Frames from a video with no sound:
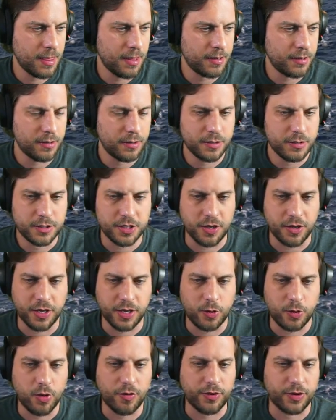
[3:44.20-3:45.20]
So the
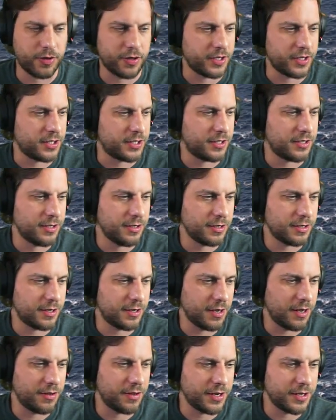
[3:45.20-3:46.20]
equivalent
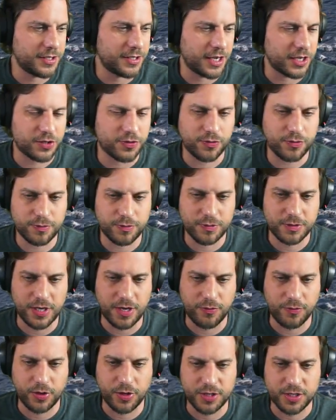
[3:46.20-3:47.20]
of the Dutch
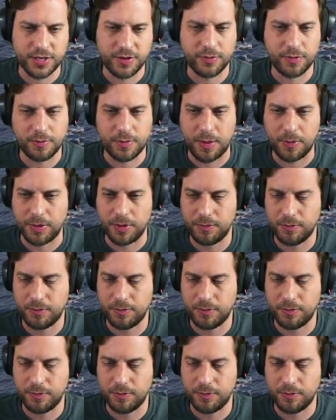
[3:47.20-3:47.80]
1047, maybe.